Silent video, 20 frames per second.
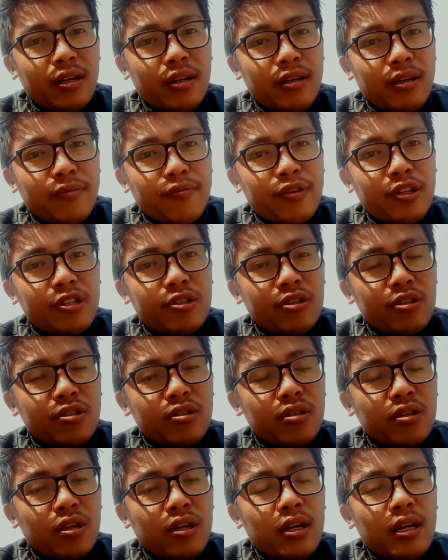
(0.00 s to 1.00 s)

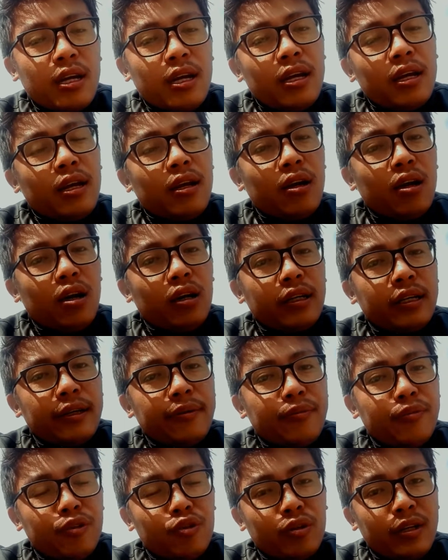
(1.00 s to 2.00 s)
features. Okay,
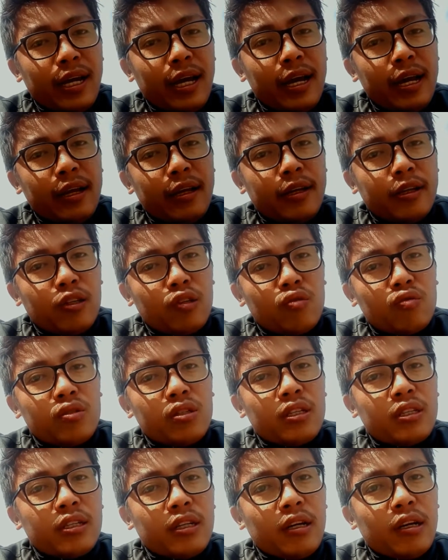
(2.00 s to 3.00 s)
you can use
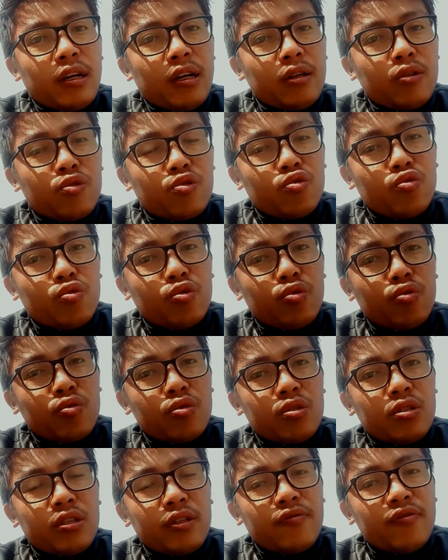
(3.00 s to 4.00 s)
it to
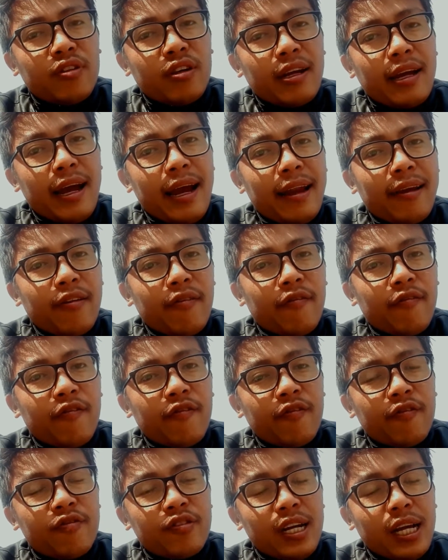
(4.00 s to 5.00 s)
use different kind of
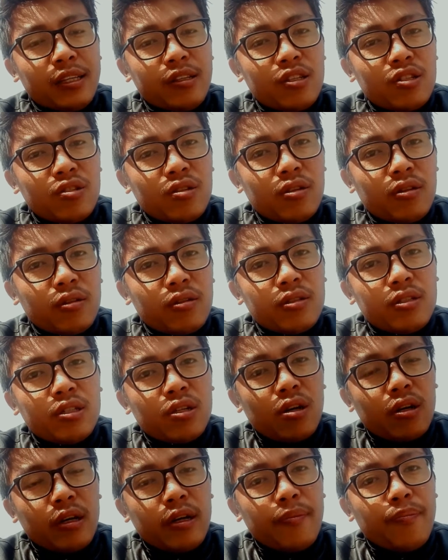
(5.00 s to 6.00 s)
transitions.
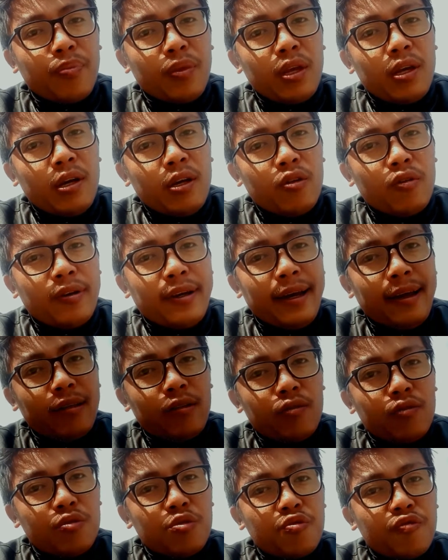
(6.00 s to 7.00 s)
Okay, we can
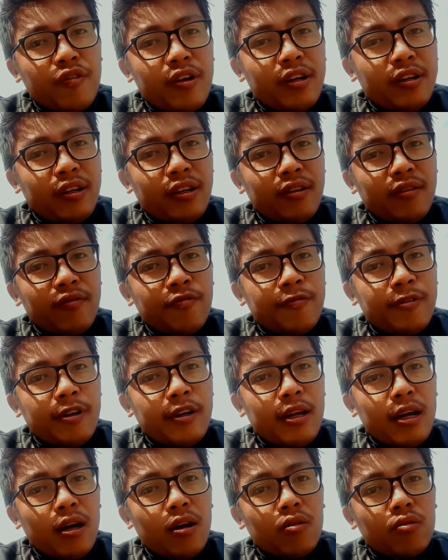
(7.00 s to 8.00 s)
use fade in, fade
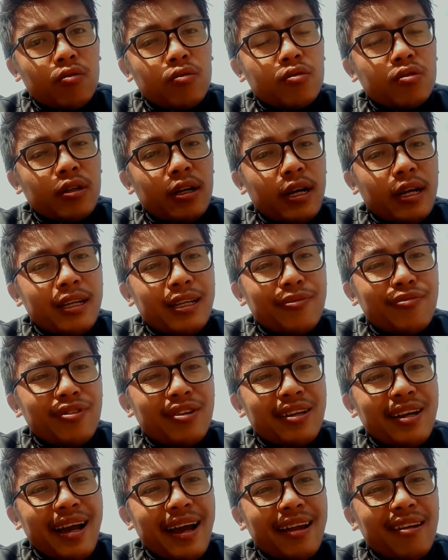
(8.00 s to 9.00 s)
out, and
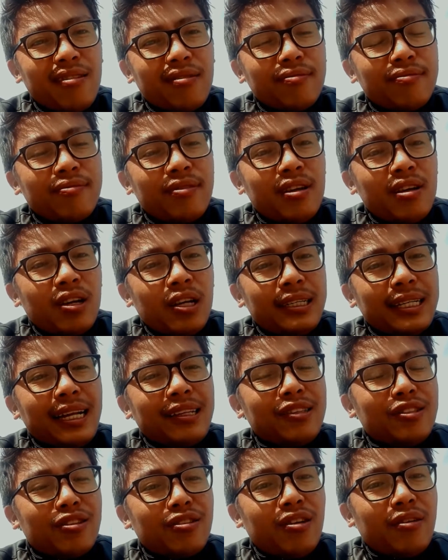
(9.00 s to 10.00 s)
different kind of
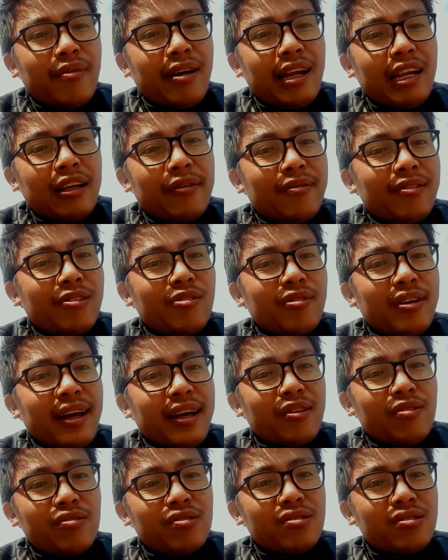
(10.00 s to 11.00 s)
transition available. You
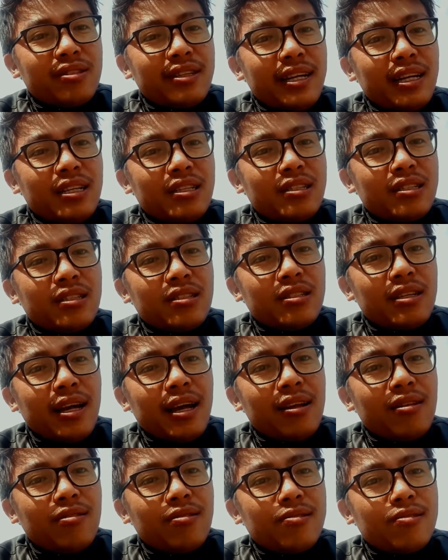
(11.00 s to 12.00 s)
can use text
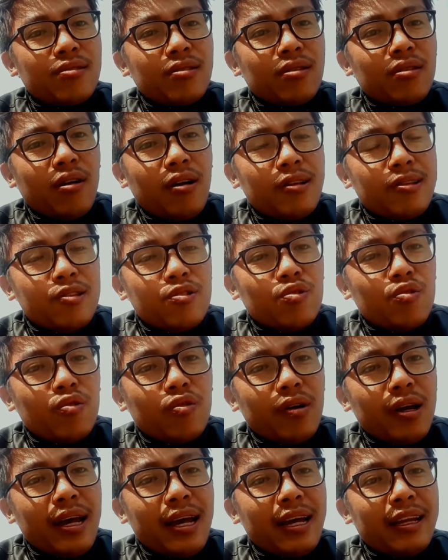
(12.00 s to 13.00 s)
style also,
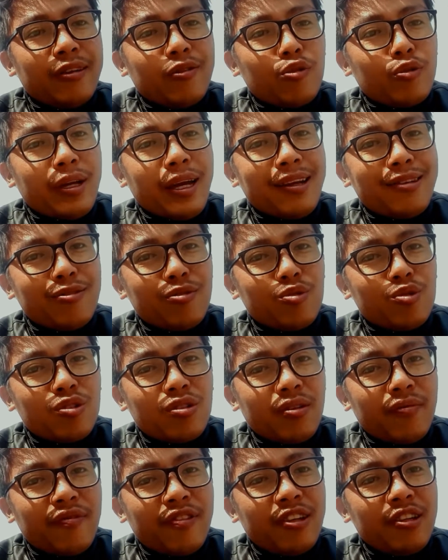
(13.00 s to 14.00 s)
and you can use
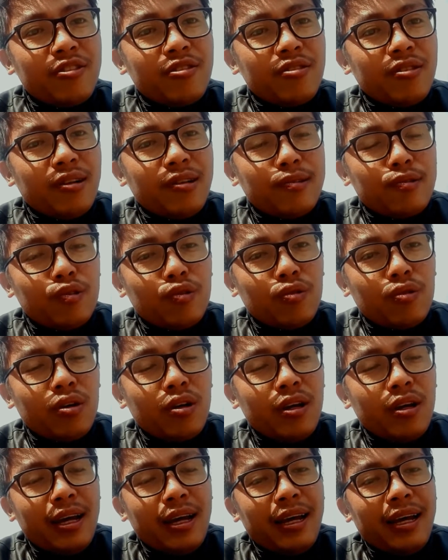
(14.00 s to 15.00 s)
the filter also.
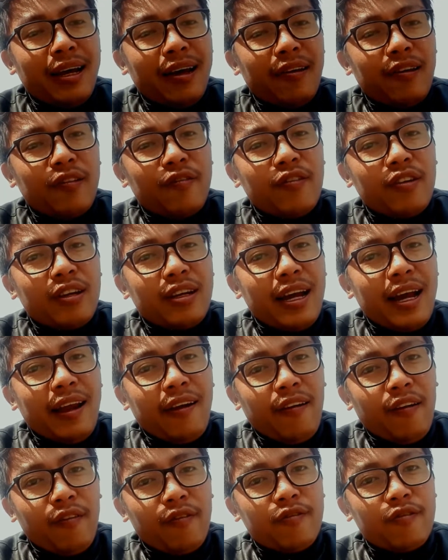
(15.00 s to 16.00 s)
A different kind
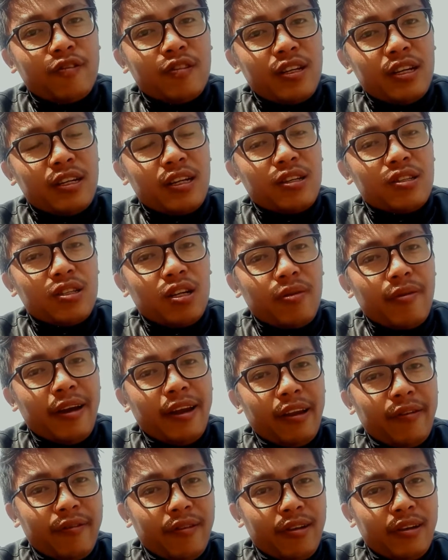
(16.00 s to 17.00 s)
of settings
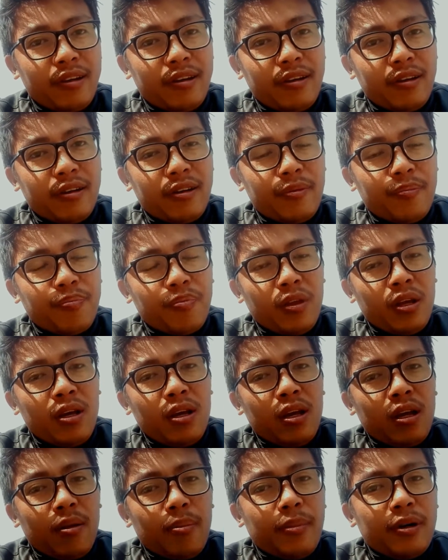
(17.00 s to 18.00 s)
available here.
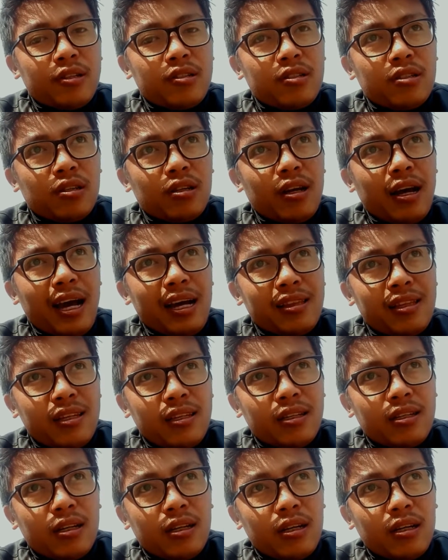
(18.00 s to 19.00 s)
But I
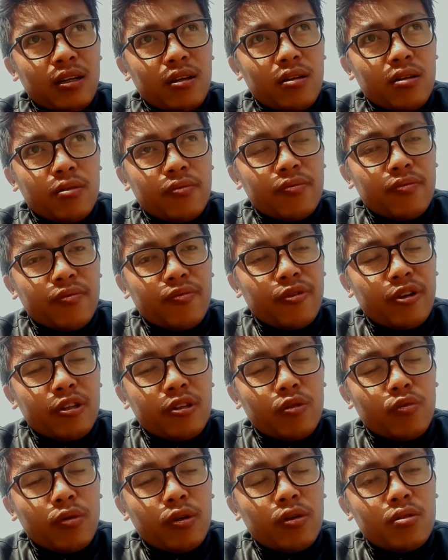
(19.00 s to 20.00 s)
think for the
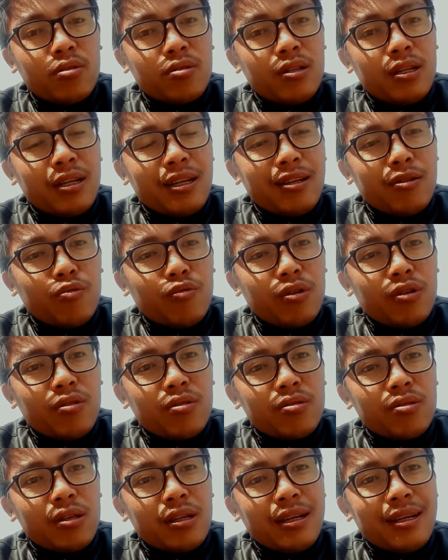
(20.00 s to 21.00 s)
Windows 10 and
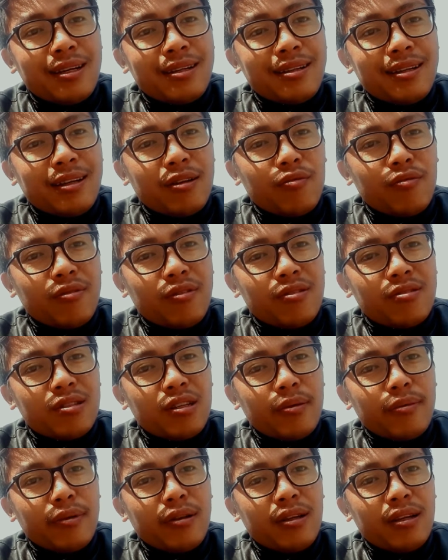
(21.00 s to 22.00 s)
Windows 8 and Windows
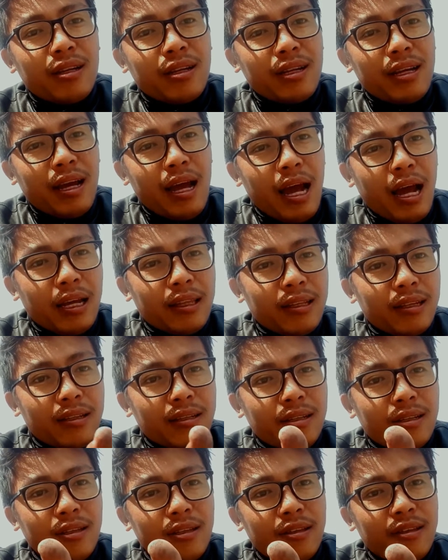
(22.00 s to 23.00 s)
7, I think
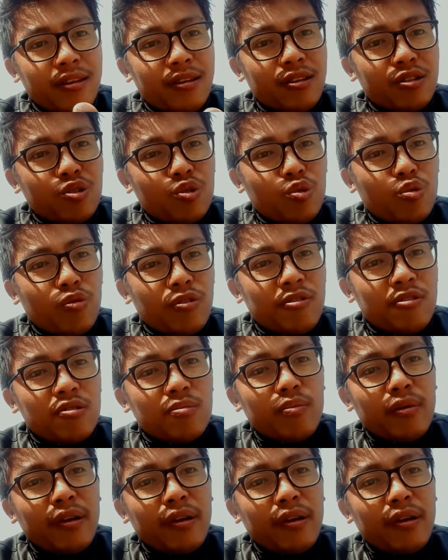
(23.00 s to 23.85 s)
there is no Windows